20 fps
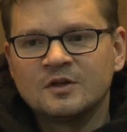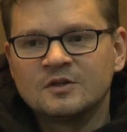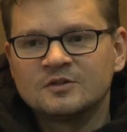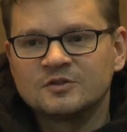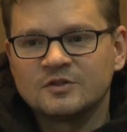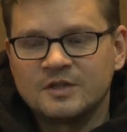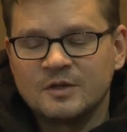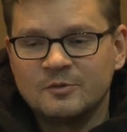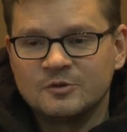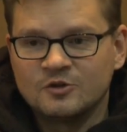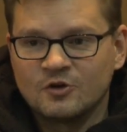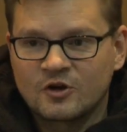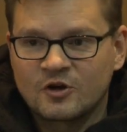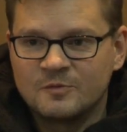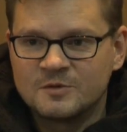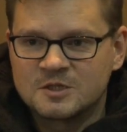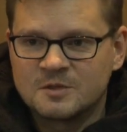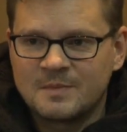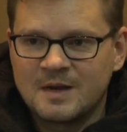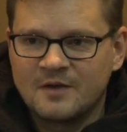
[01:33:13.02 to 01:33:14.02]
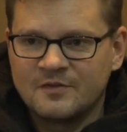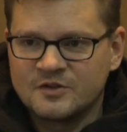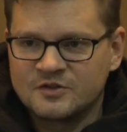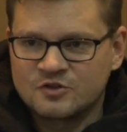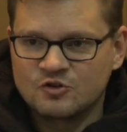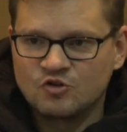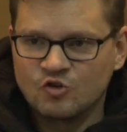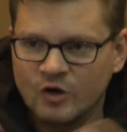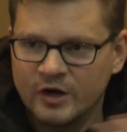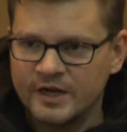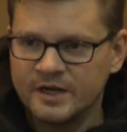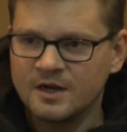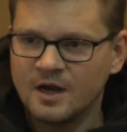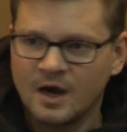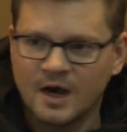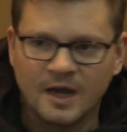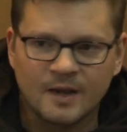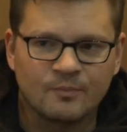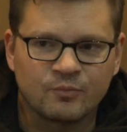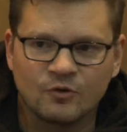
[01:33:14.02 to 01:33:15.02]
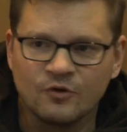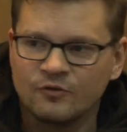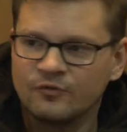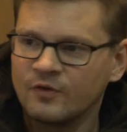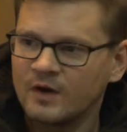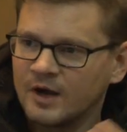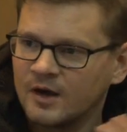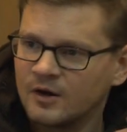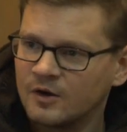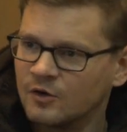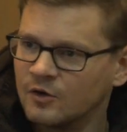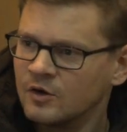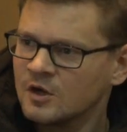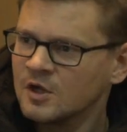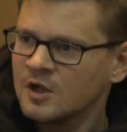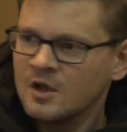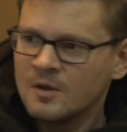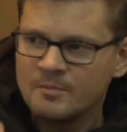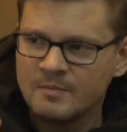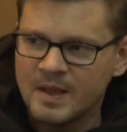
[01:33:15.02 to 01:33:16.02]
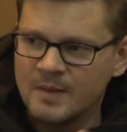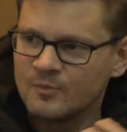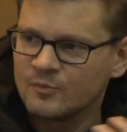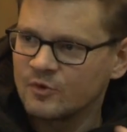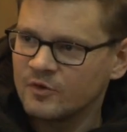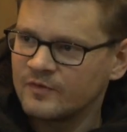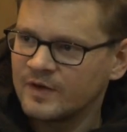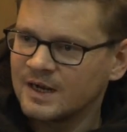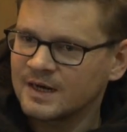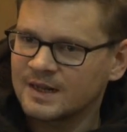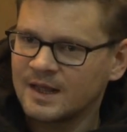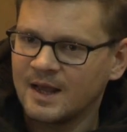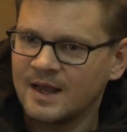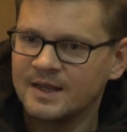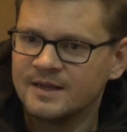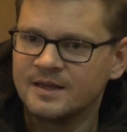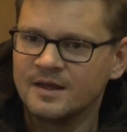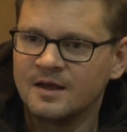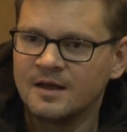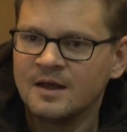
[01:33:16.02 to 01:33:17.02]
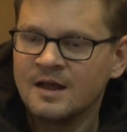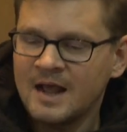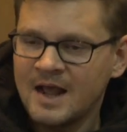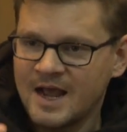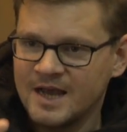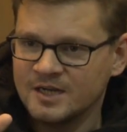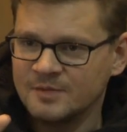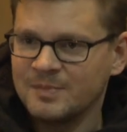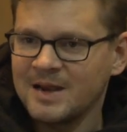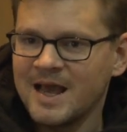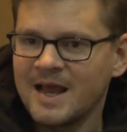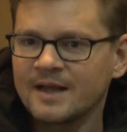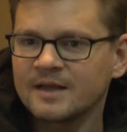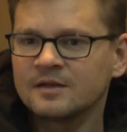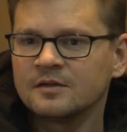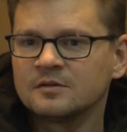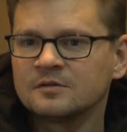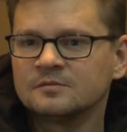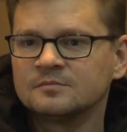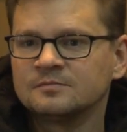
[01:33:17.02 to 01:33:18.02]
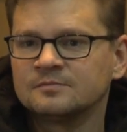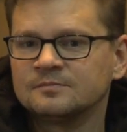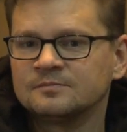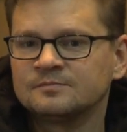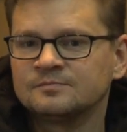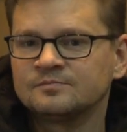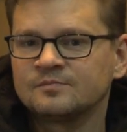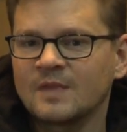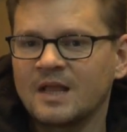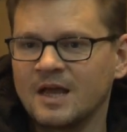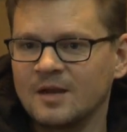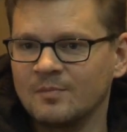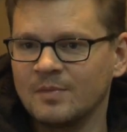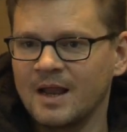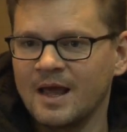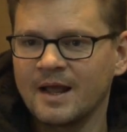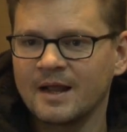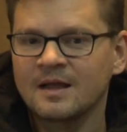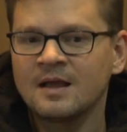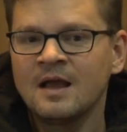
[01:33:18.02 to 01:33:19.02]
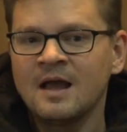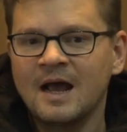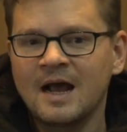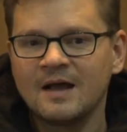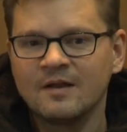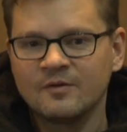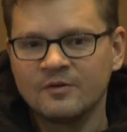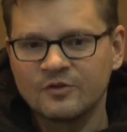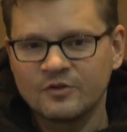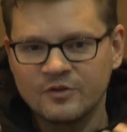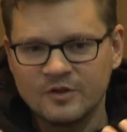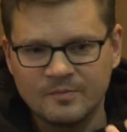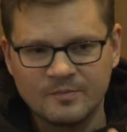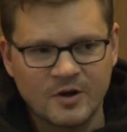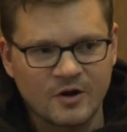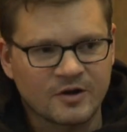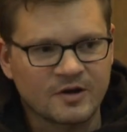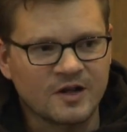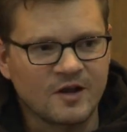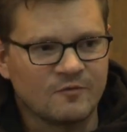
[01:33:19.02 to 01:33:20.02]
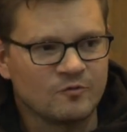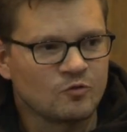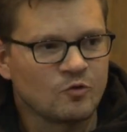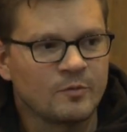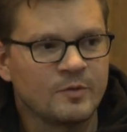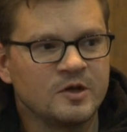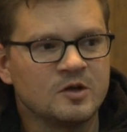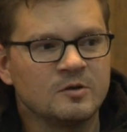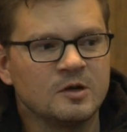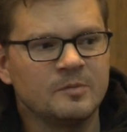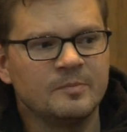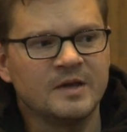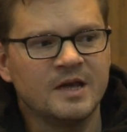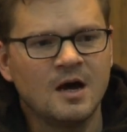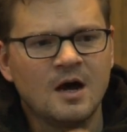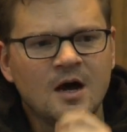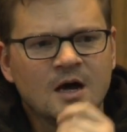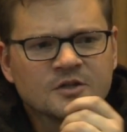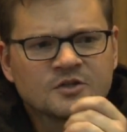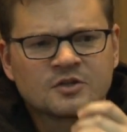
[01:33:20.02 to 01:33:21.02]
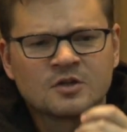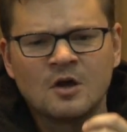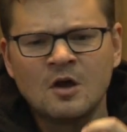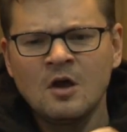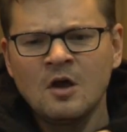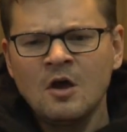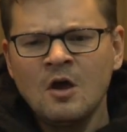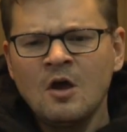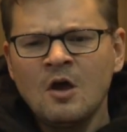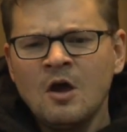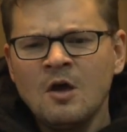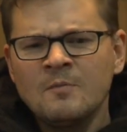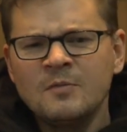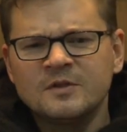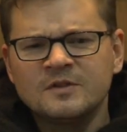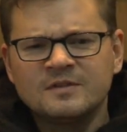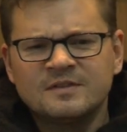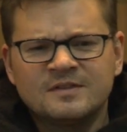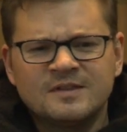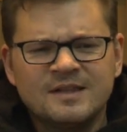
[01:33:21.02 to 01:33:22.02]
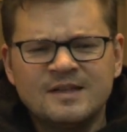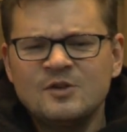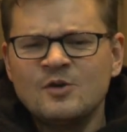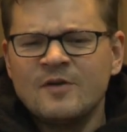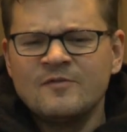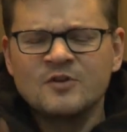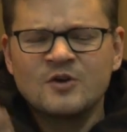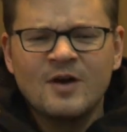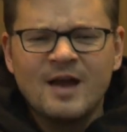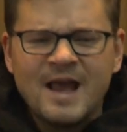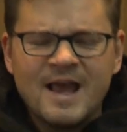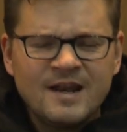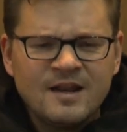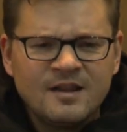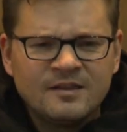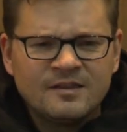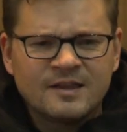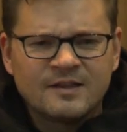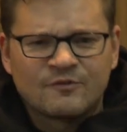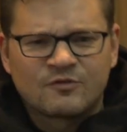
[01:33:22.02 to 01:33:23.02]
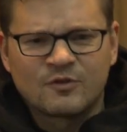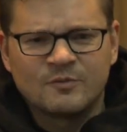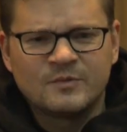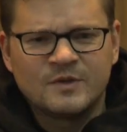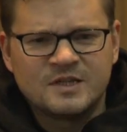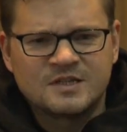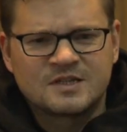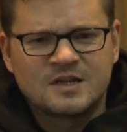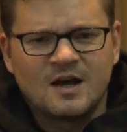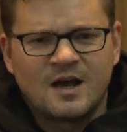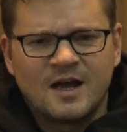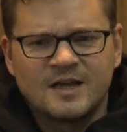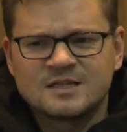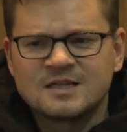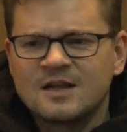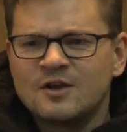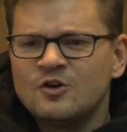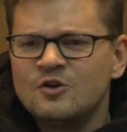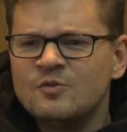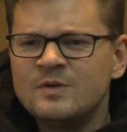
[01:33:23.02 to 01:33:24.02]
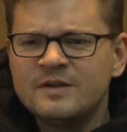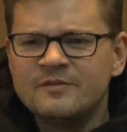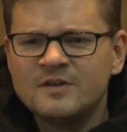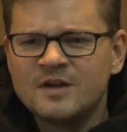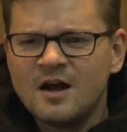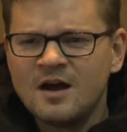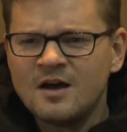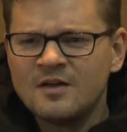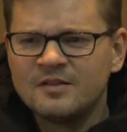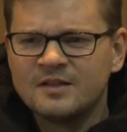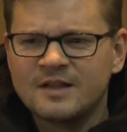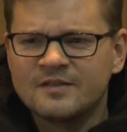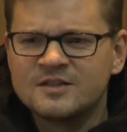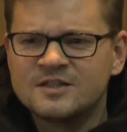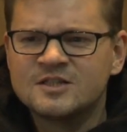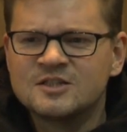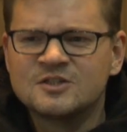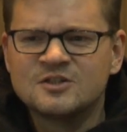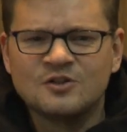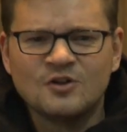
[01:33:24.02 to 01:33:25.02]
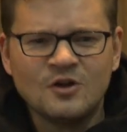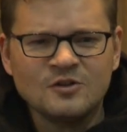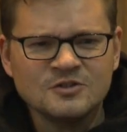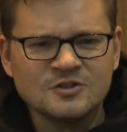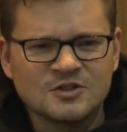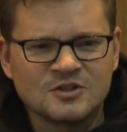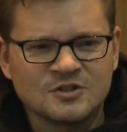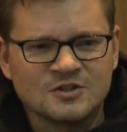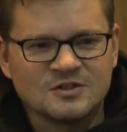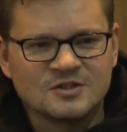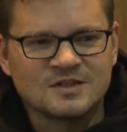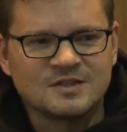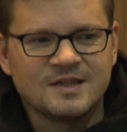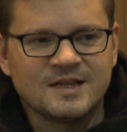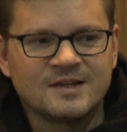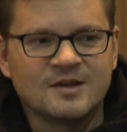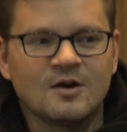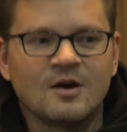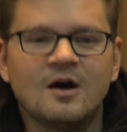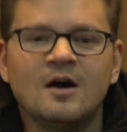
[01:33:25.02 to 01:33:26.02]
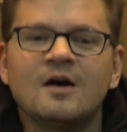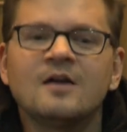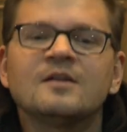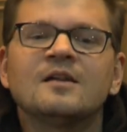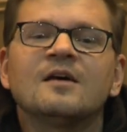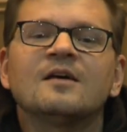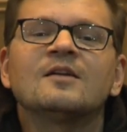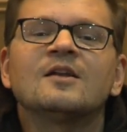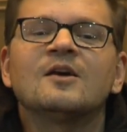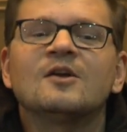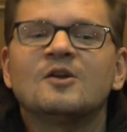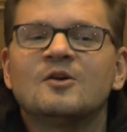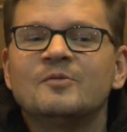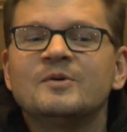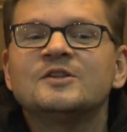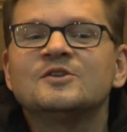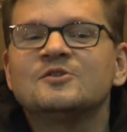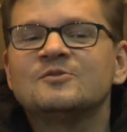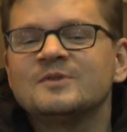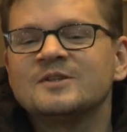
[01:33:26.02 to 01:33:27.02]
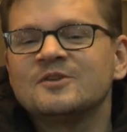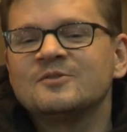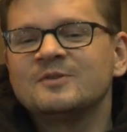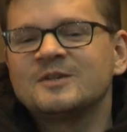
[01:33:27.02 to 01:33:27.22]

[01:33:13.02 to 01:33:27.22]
So there were documents about this great high-profile member of Al-Qaeda and black. And the American government repeatedly be asked, but you haven't got anything from these guys. Like, who even are, like, this is nonsense. And they'd go, oh, no, we do.